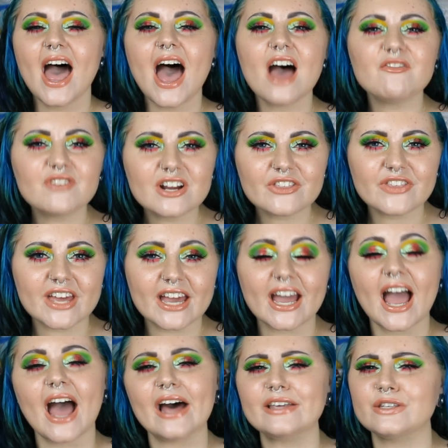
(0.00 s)
Everything,
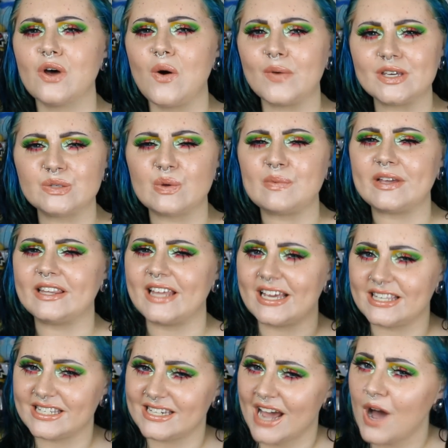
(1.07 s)
as always, will be
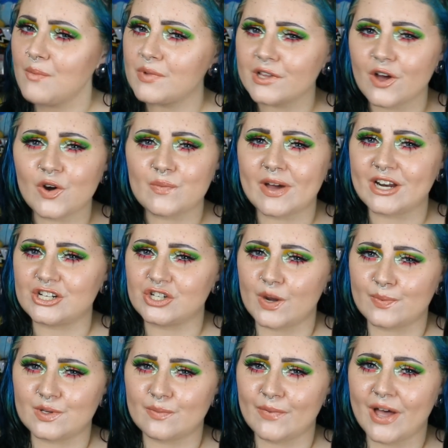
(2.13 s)
linked down below in my
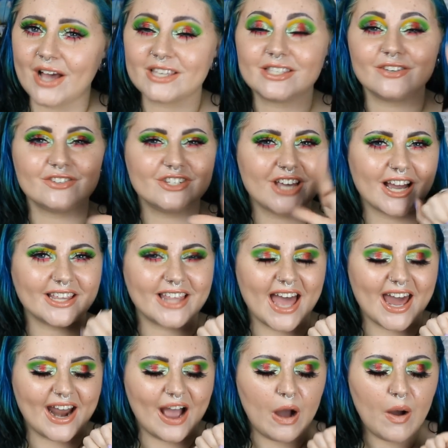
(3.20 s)
description box, so check
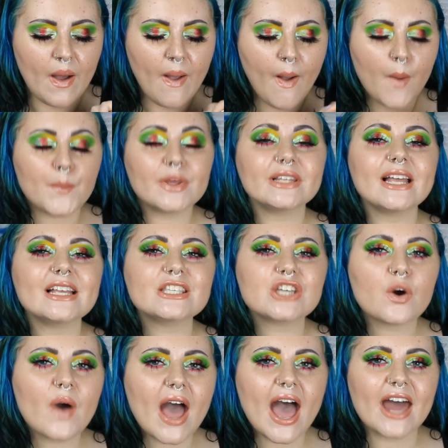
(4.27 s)
that out. But let's
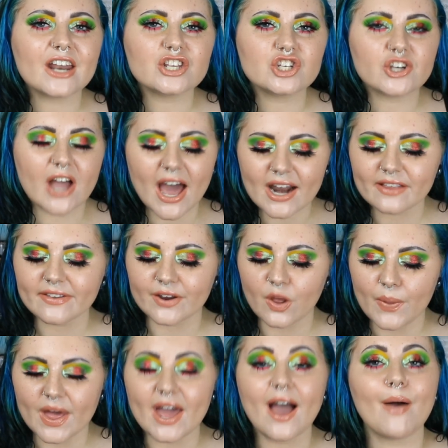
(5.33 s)
go ahead and chat a
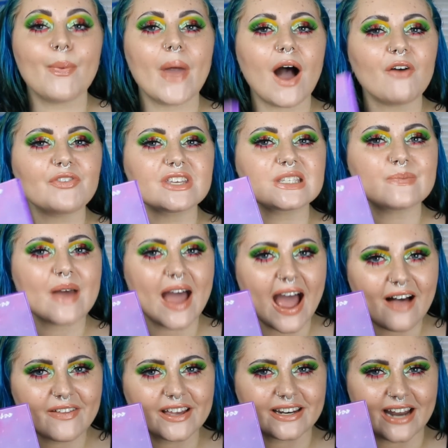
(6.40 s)
little bit about this
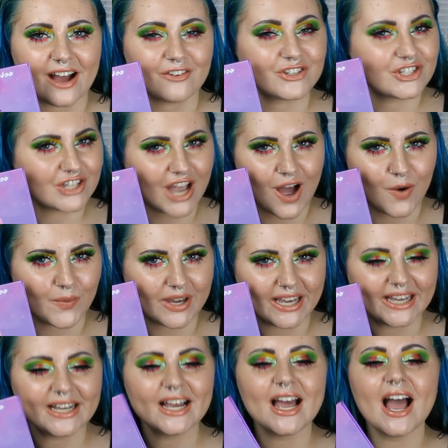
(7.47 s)
palette now, shall
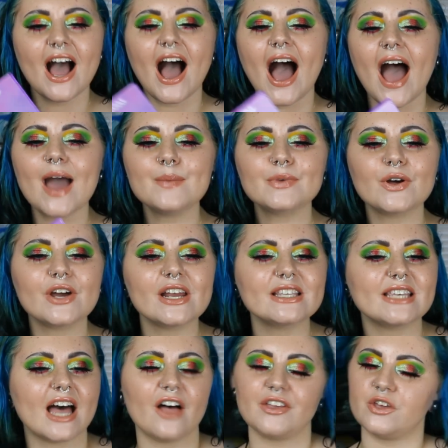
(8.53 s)
we? I'm going
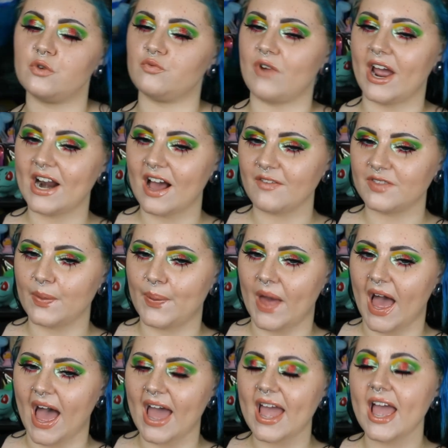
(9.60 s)
to tell you right off the
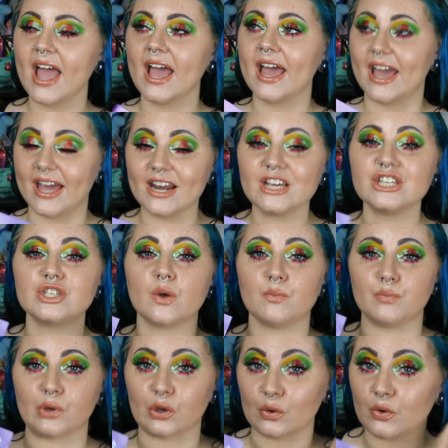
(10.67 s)
bat, it is
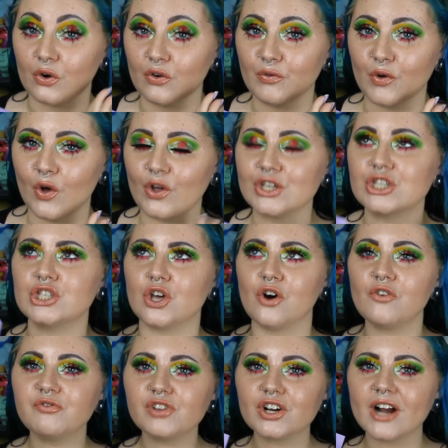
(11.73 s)
beautiful,
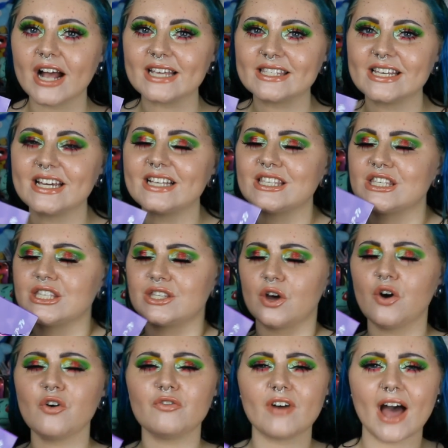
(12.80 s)
so fluorescent,
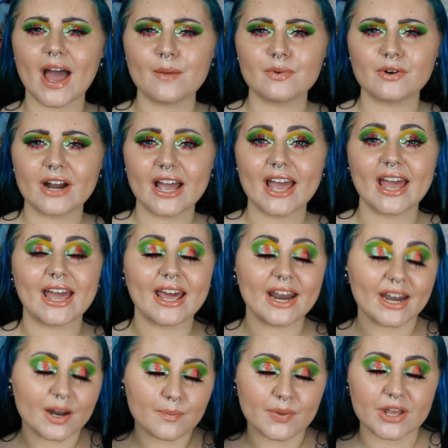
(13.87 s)
so vibrant,
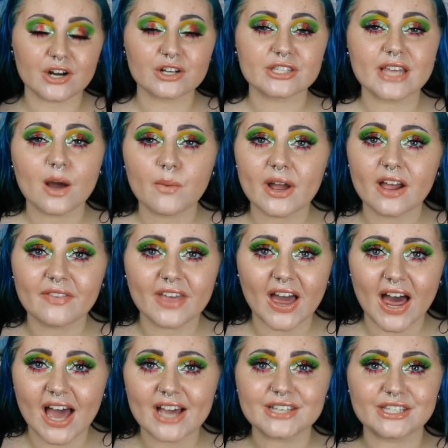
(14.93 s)
and it appears that way on the
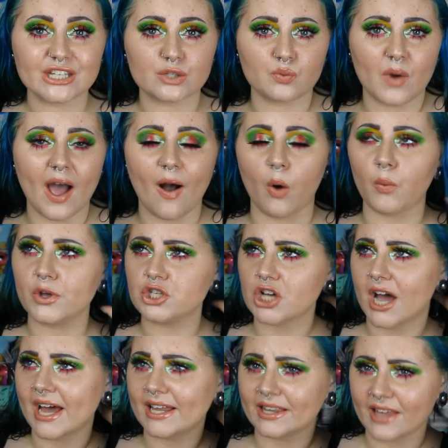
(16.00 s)
eyes as well, which
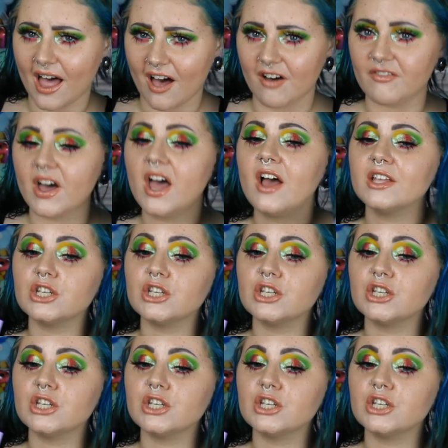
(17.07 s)
I love.